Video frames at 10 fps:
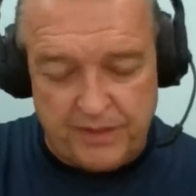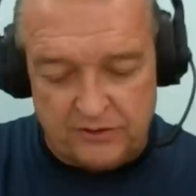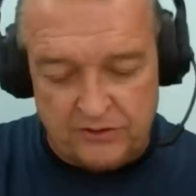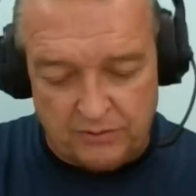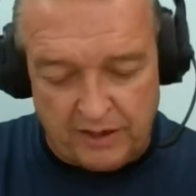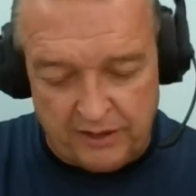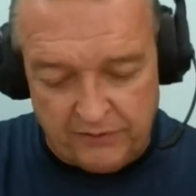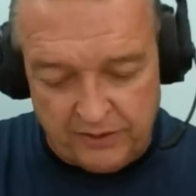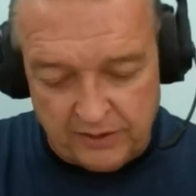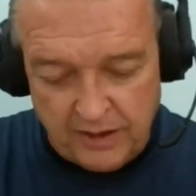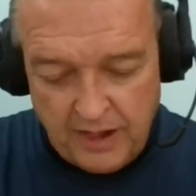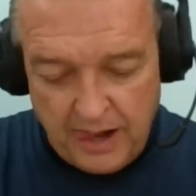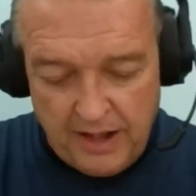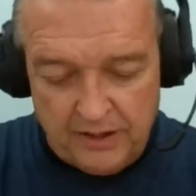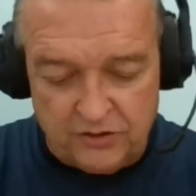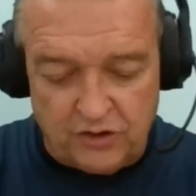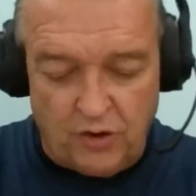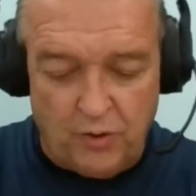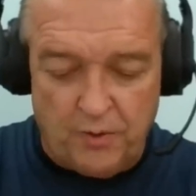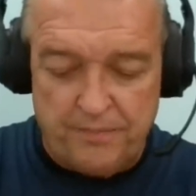That's irrelevant.
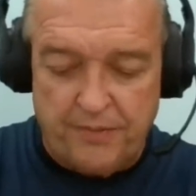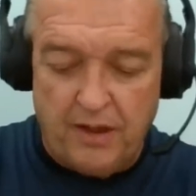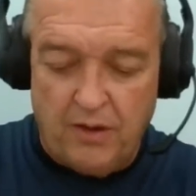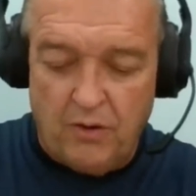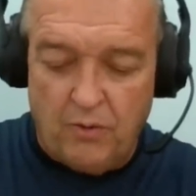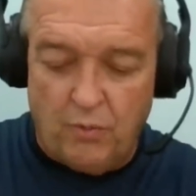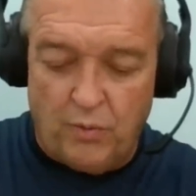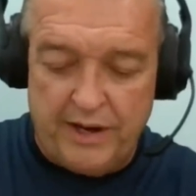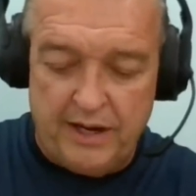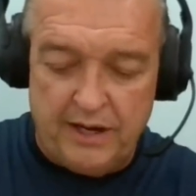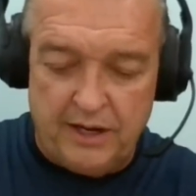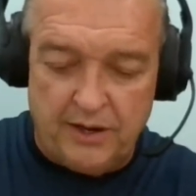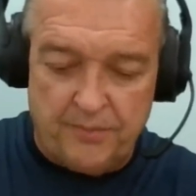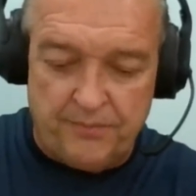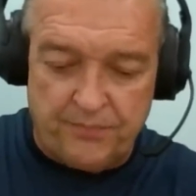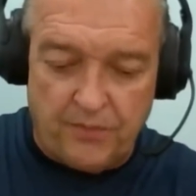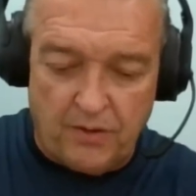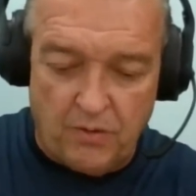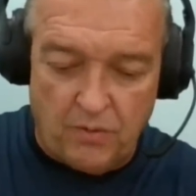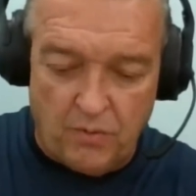So we
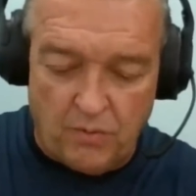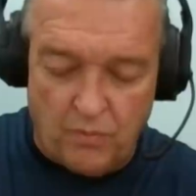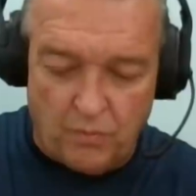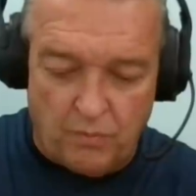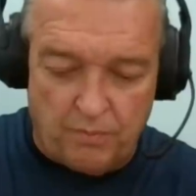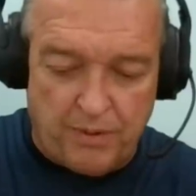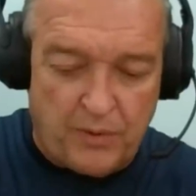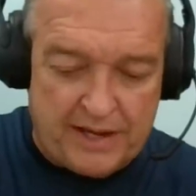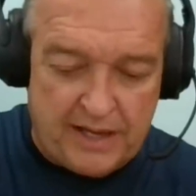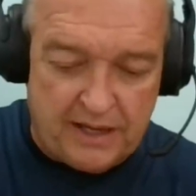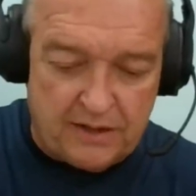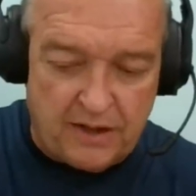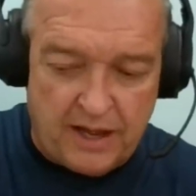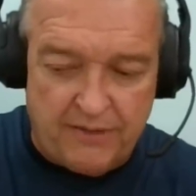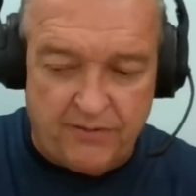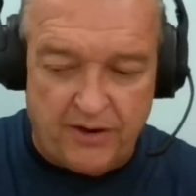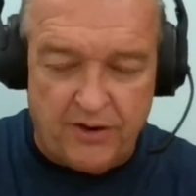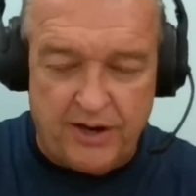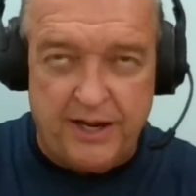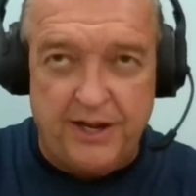get a
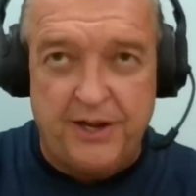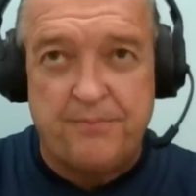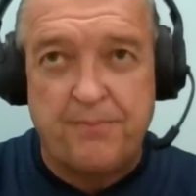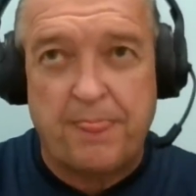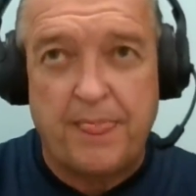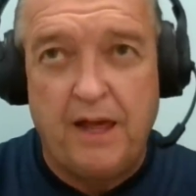very,